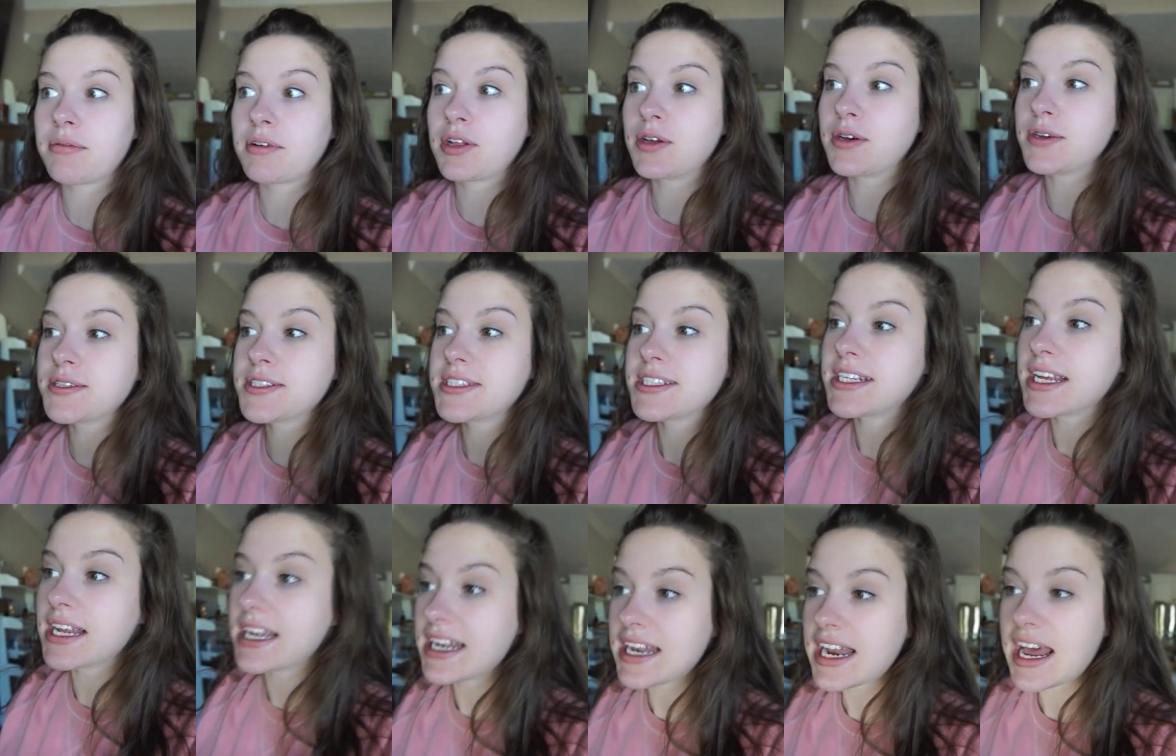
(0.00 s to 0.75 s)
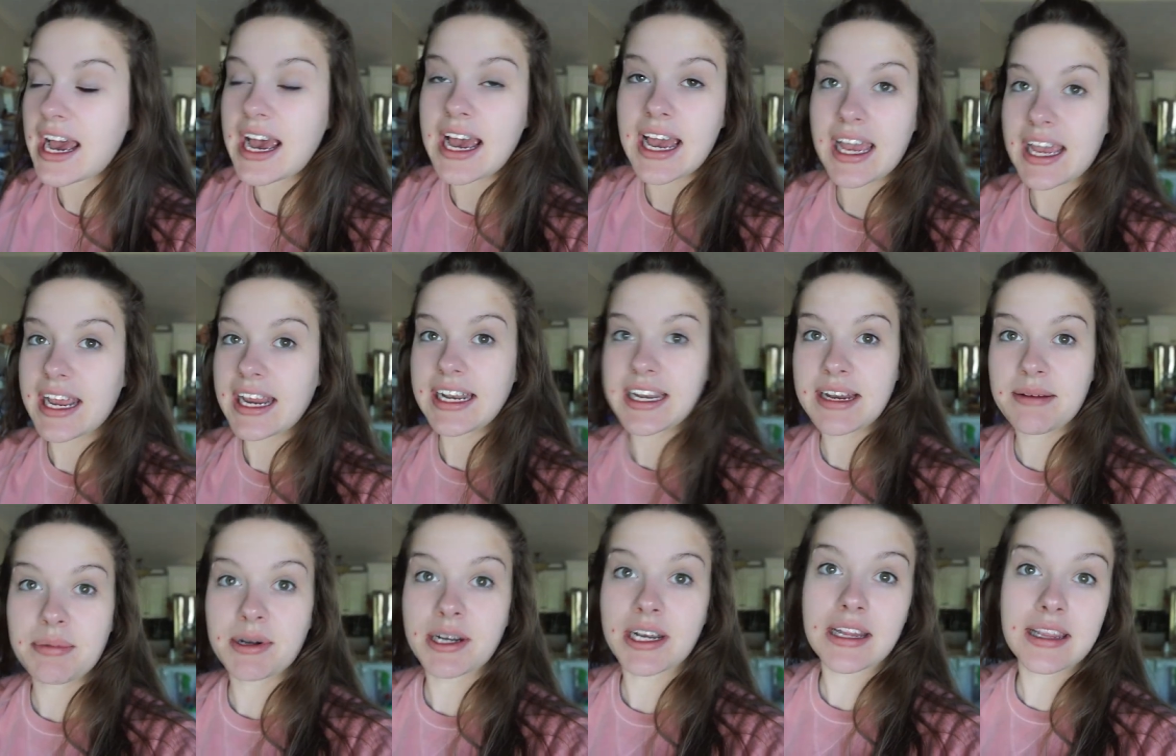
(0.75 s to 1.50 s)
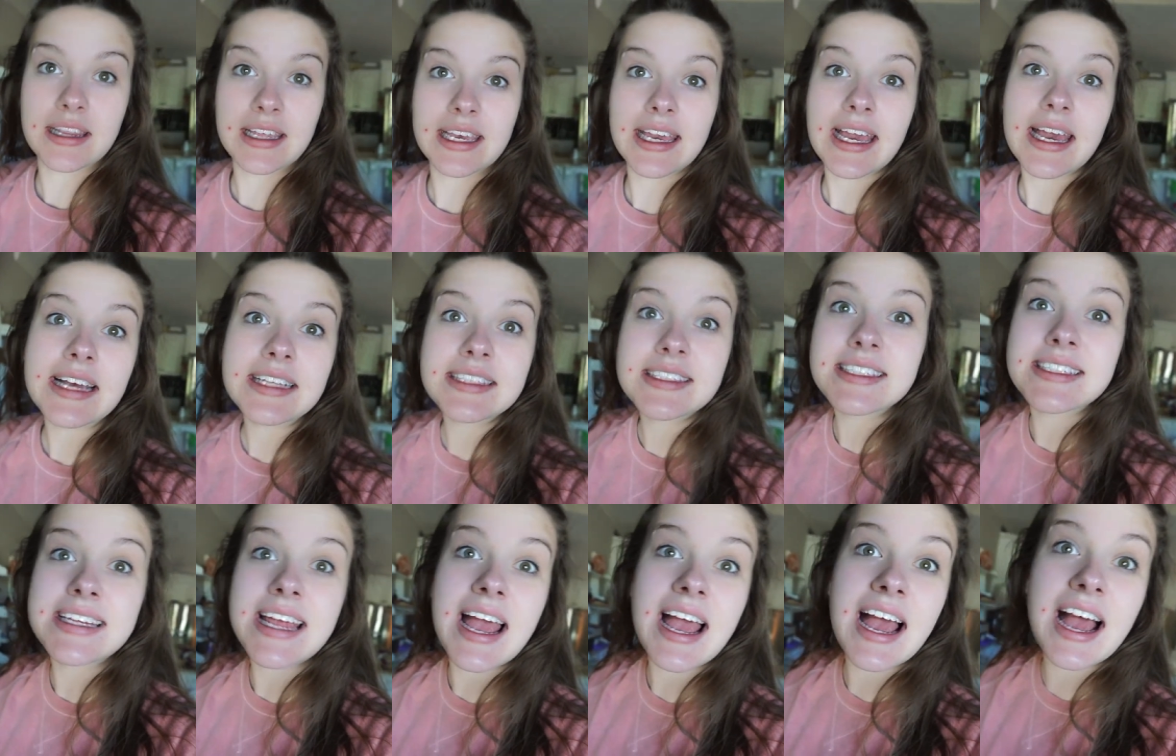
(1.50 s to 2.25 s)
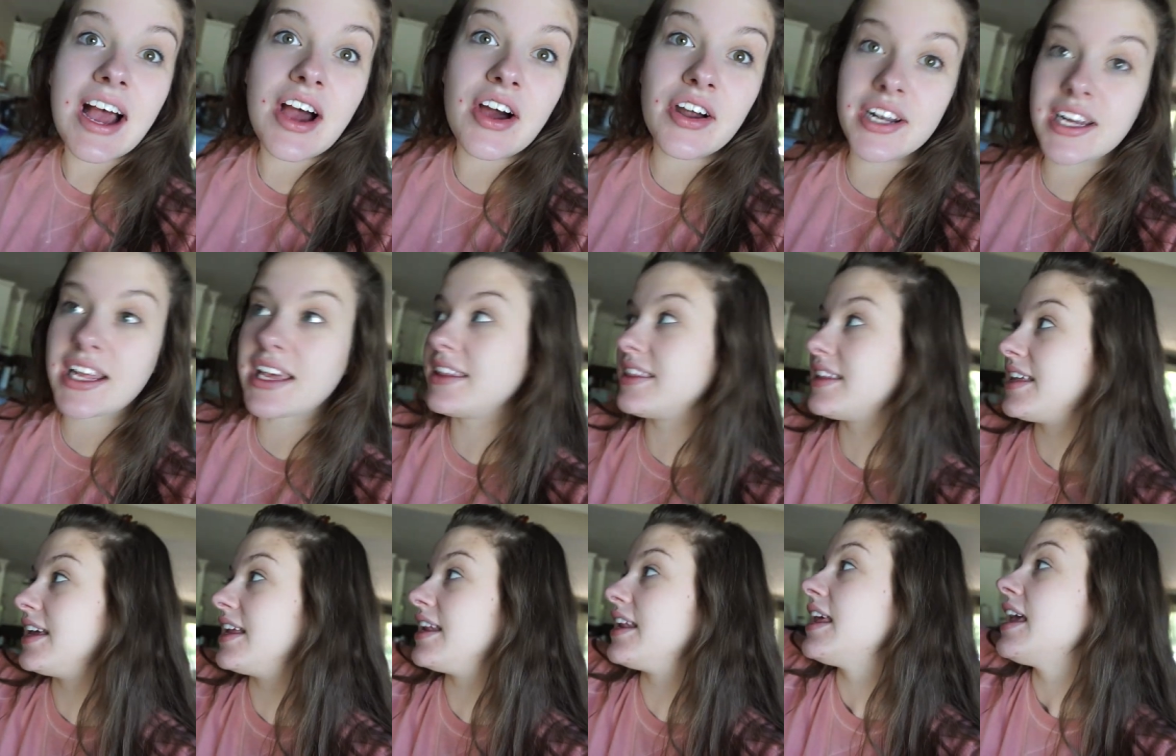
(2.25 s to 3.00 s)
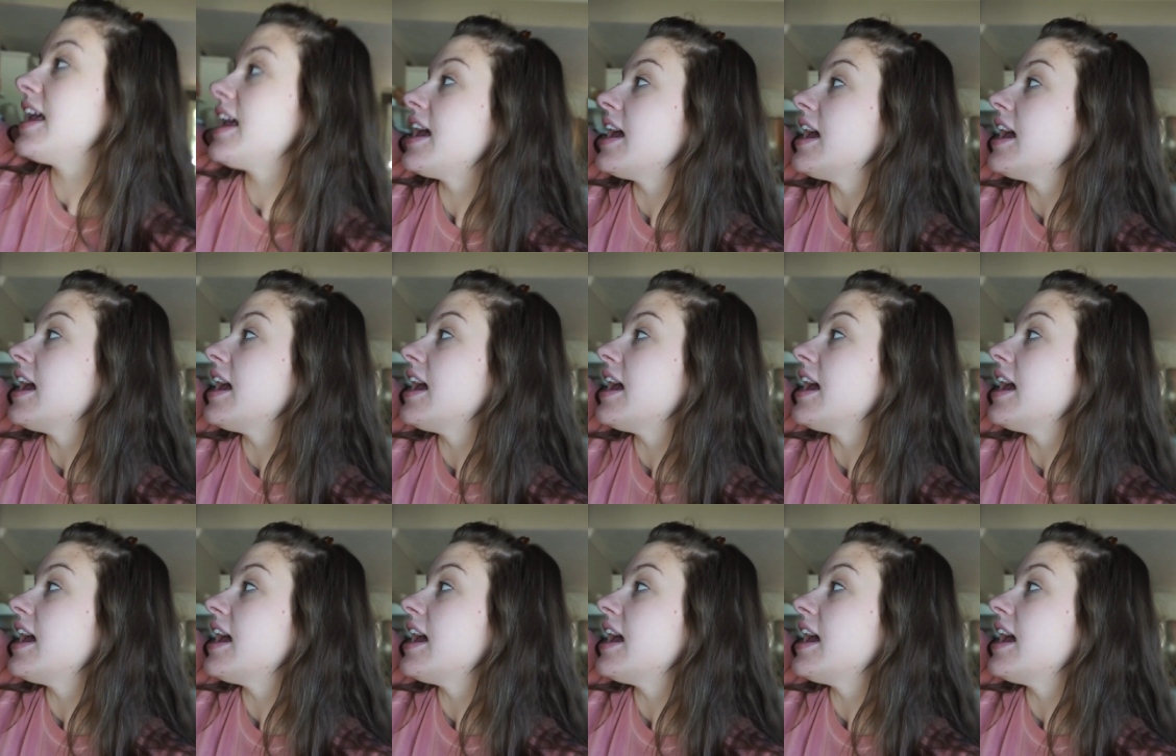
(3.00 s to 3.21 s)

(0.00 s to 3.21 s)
close to 9 and putting the kids down, and then